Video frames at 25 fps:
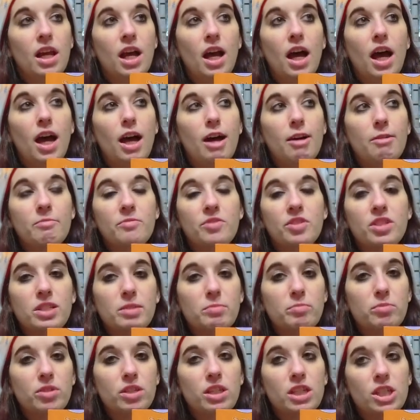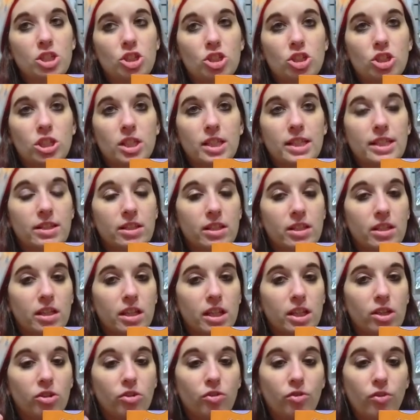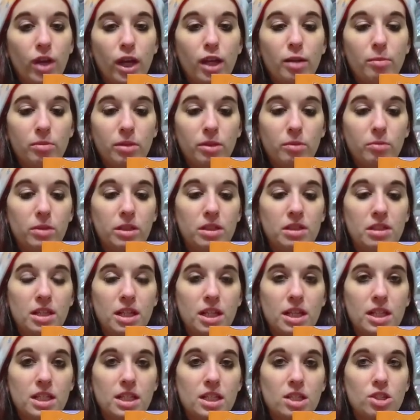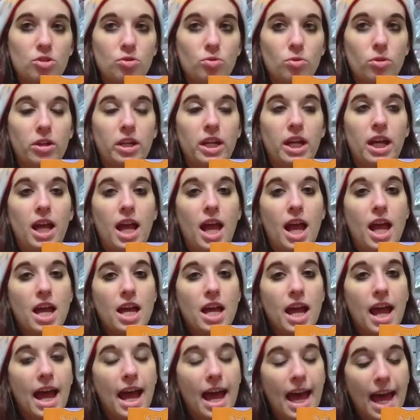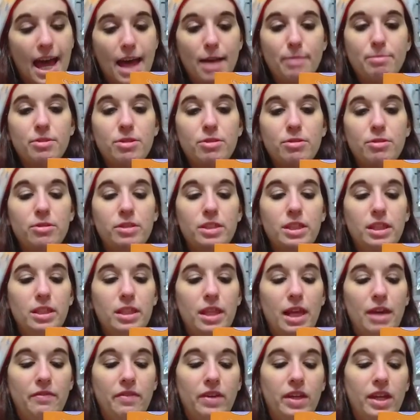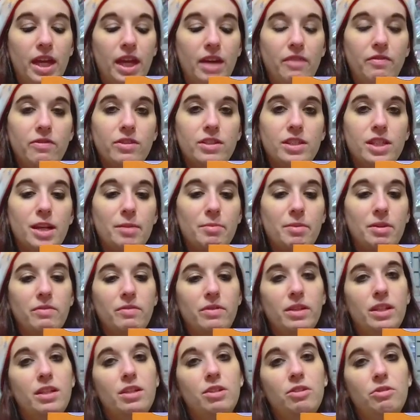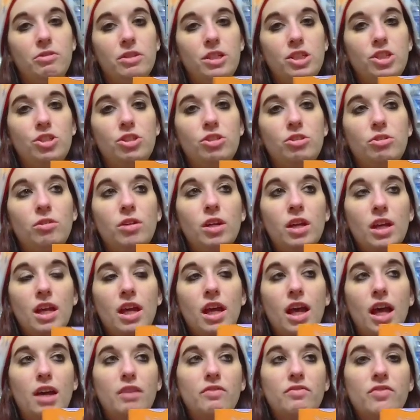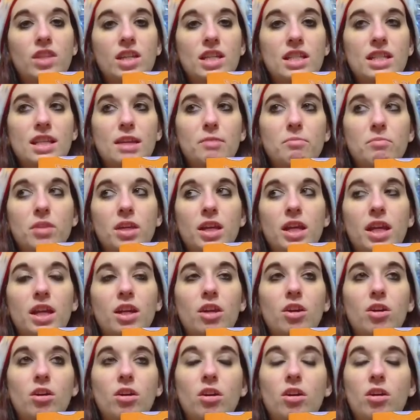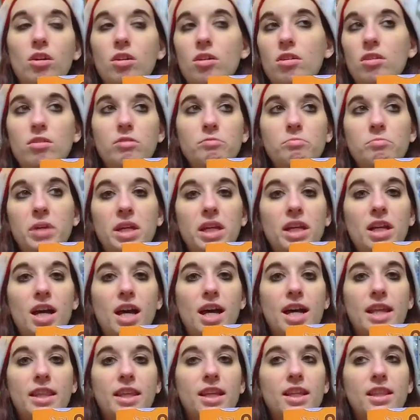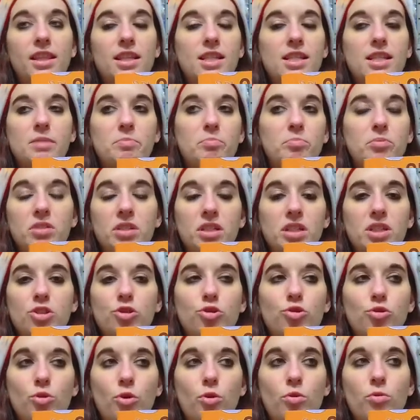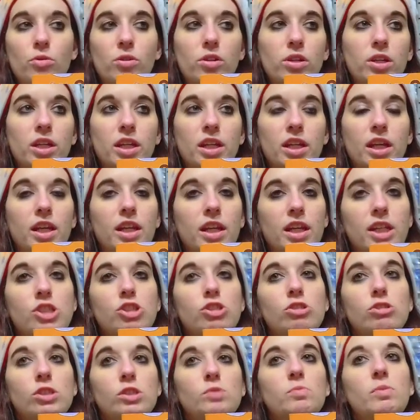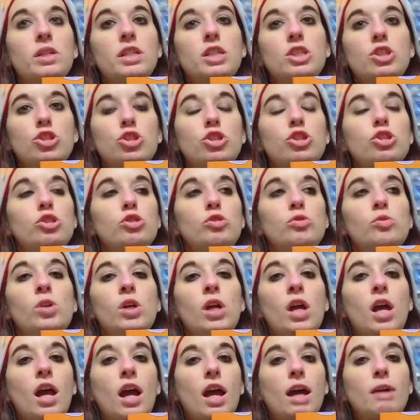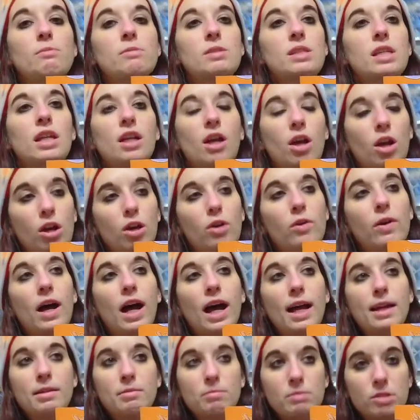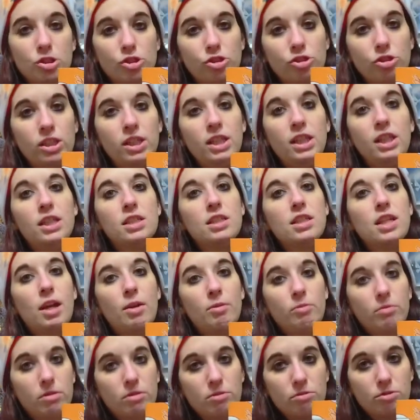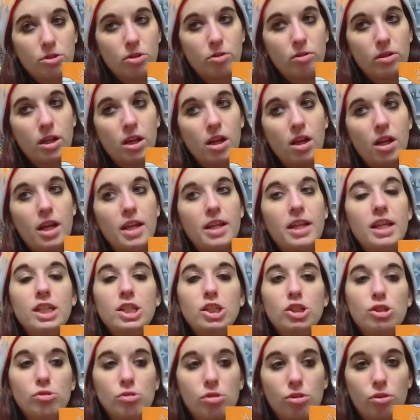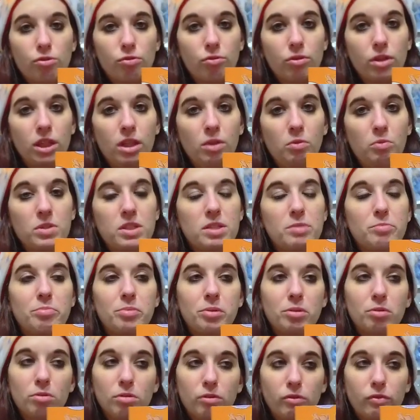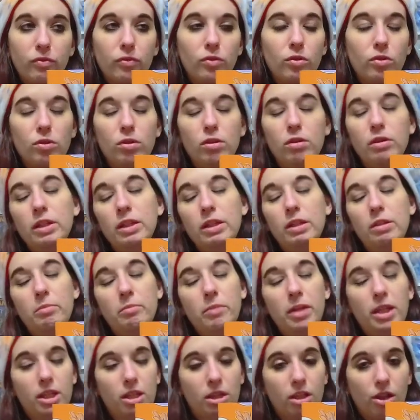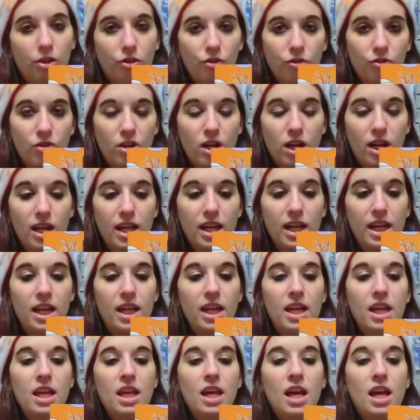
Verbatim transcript: Um, this book is just incredibly well done as a story. I absolutely love it. Every time I read a new issue of this, I'm like, oh my God, like this book is so good. And issues one and two, I was like, oh, I am intrigued. I want what's going on. Issue three was beautiful. It'll make you cry.